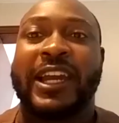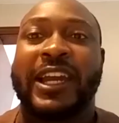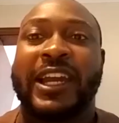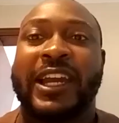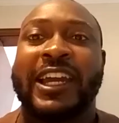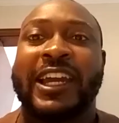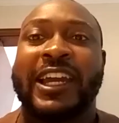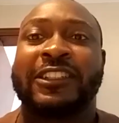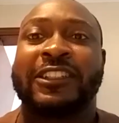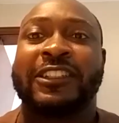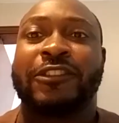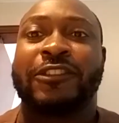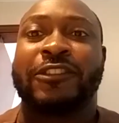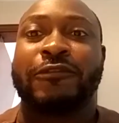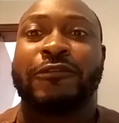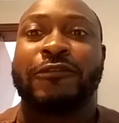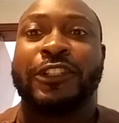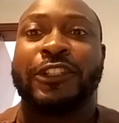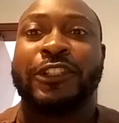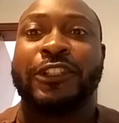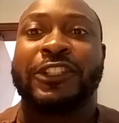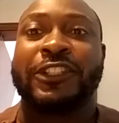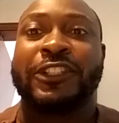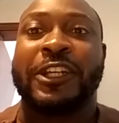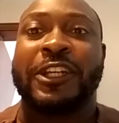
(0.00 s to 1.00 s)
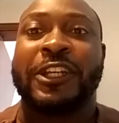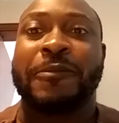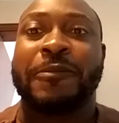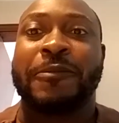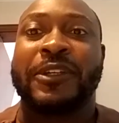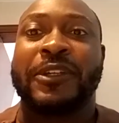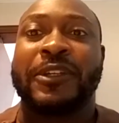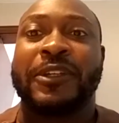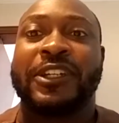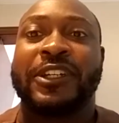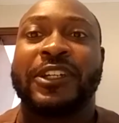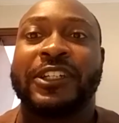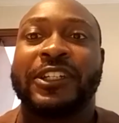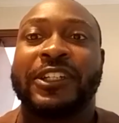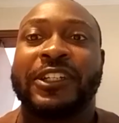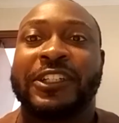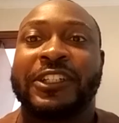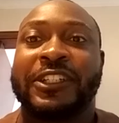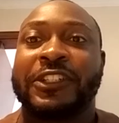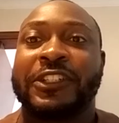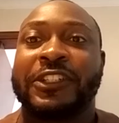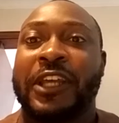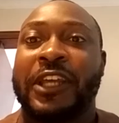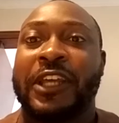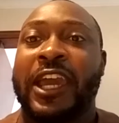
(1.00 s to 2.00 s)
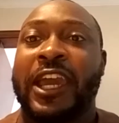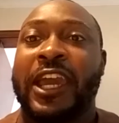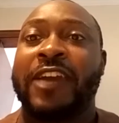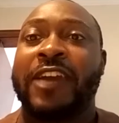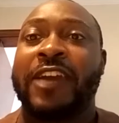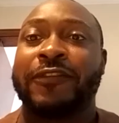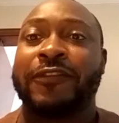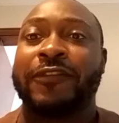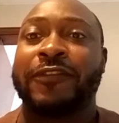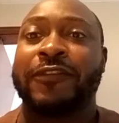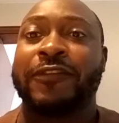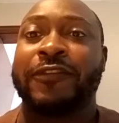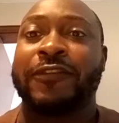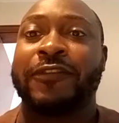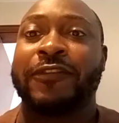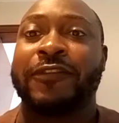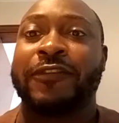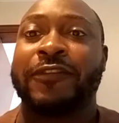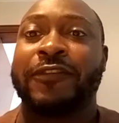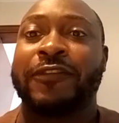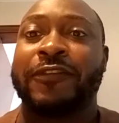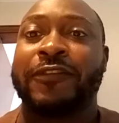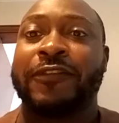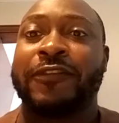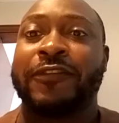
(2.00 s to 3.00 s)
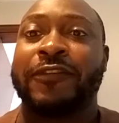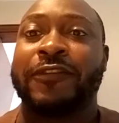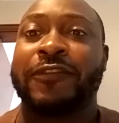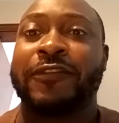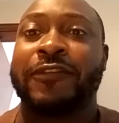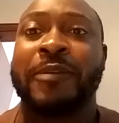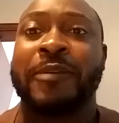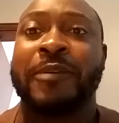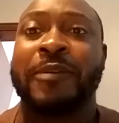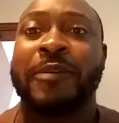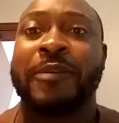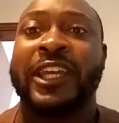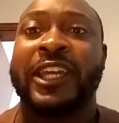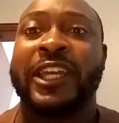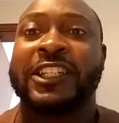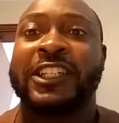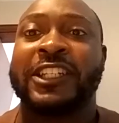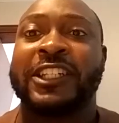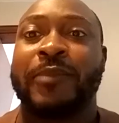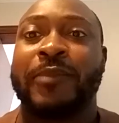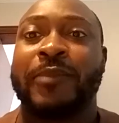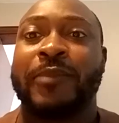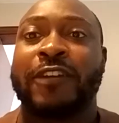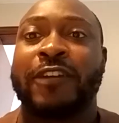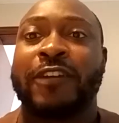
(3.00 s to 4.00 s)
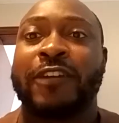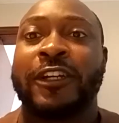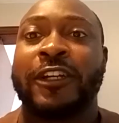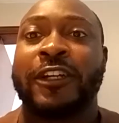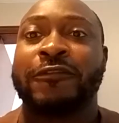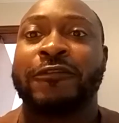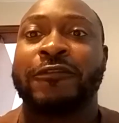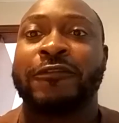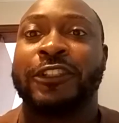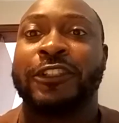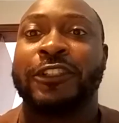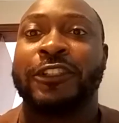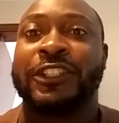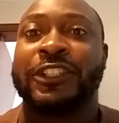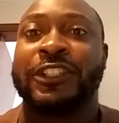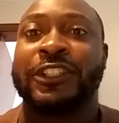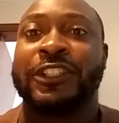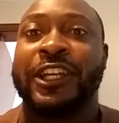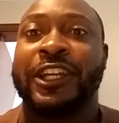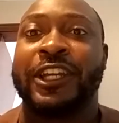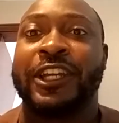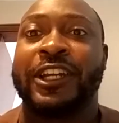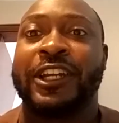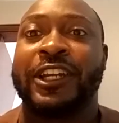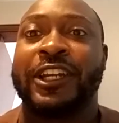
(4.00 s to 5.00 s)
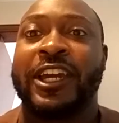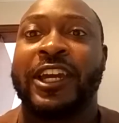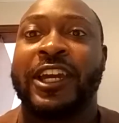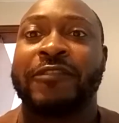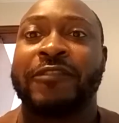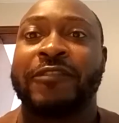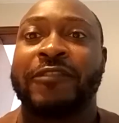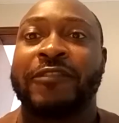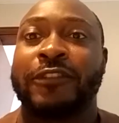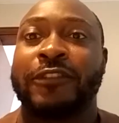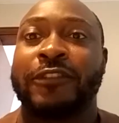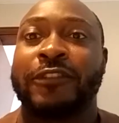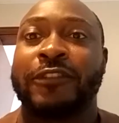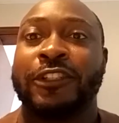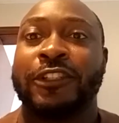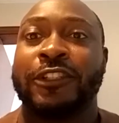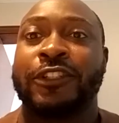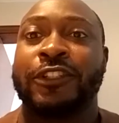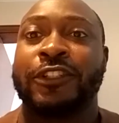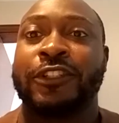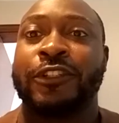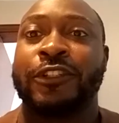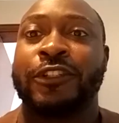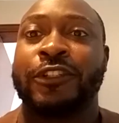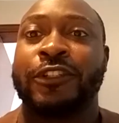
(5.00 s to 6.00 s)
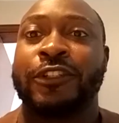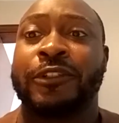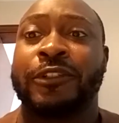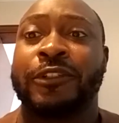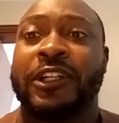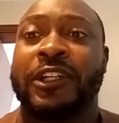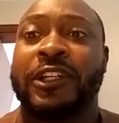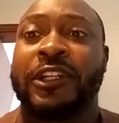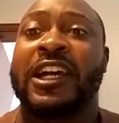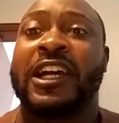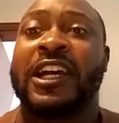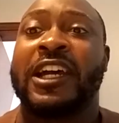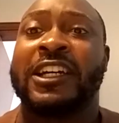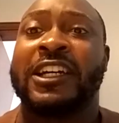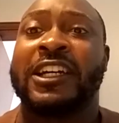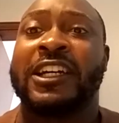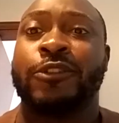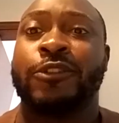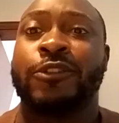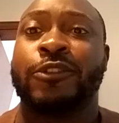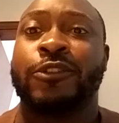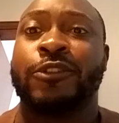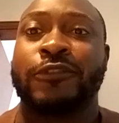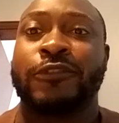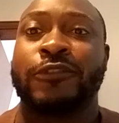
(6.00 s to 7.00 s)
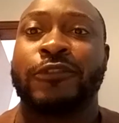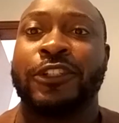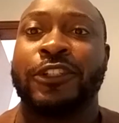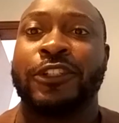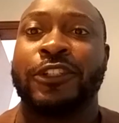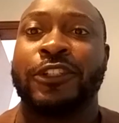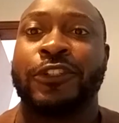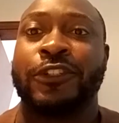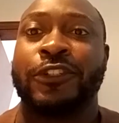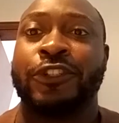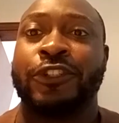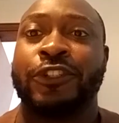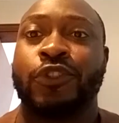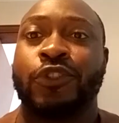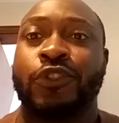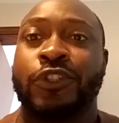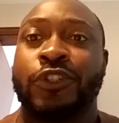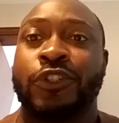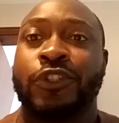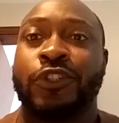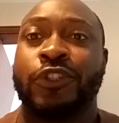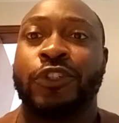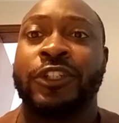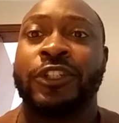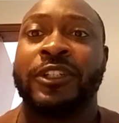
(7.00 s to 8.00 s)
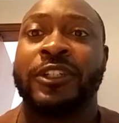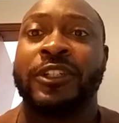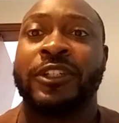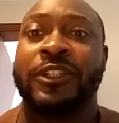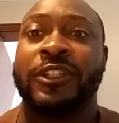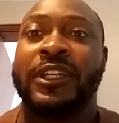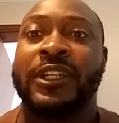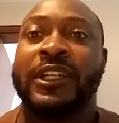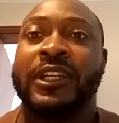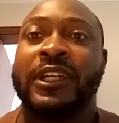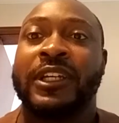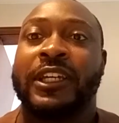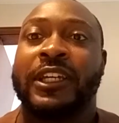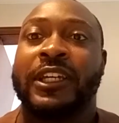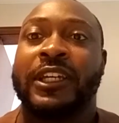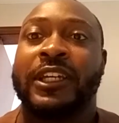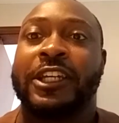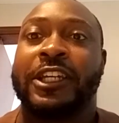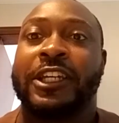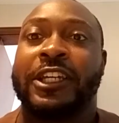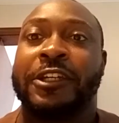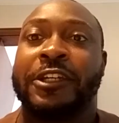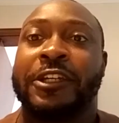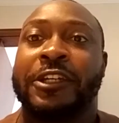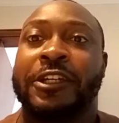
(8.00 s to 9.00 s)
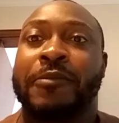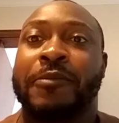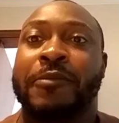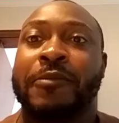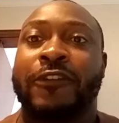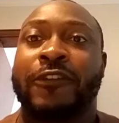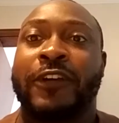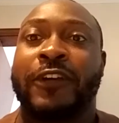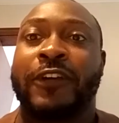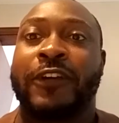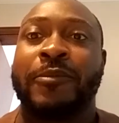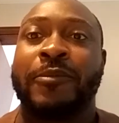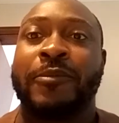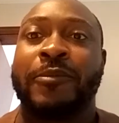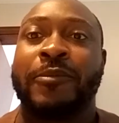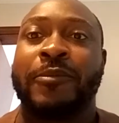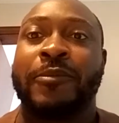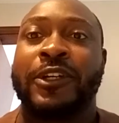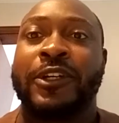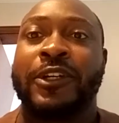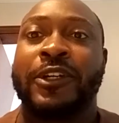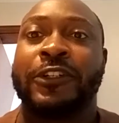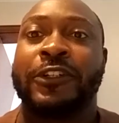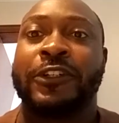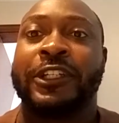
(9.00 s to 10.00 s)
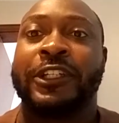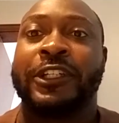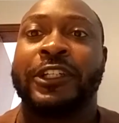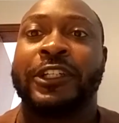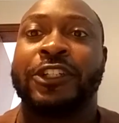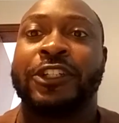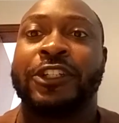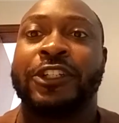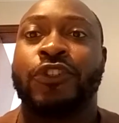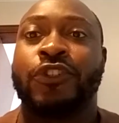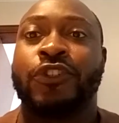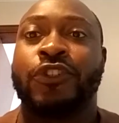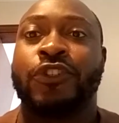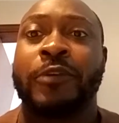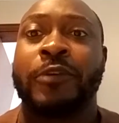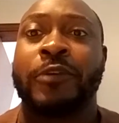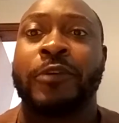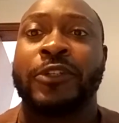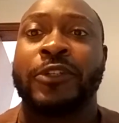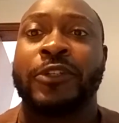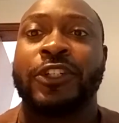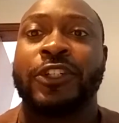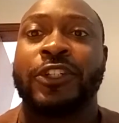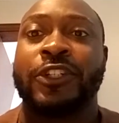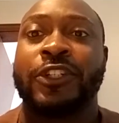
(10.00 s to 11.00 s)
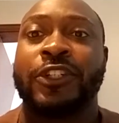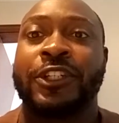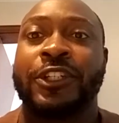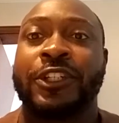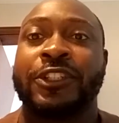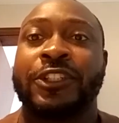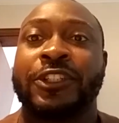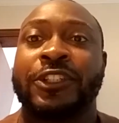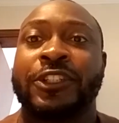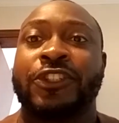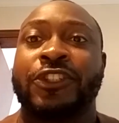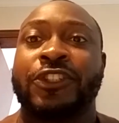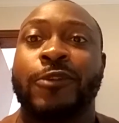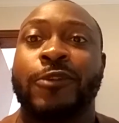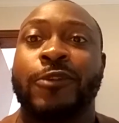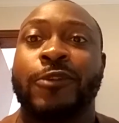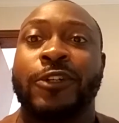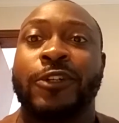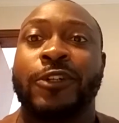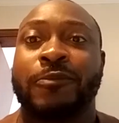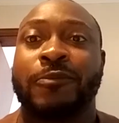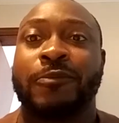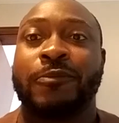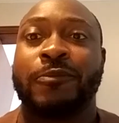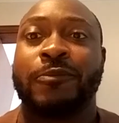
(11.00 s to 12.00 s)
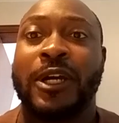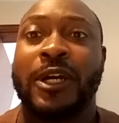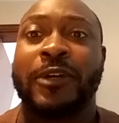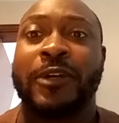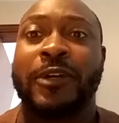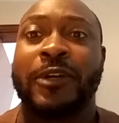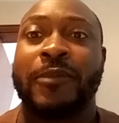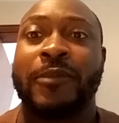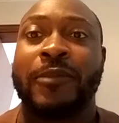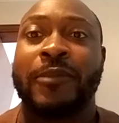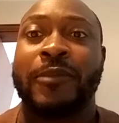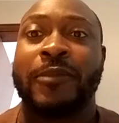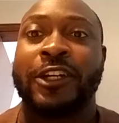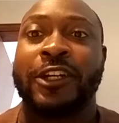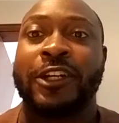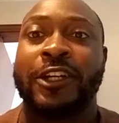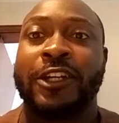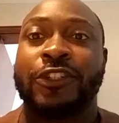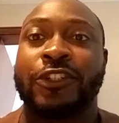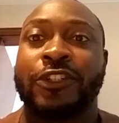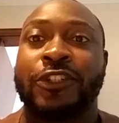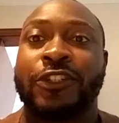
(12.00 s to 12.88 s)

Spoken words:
into real estate because I have my family has a background in real estate. I have a realtor who's a realtor in Georgia, and my grandmother in Detroit, Michigan, she was a property manager.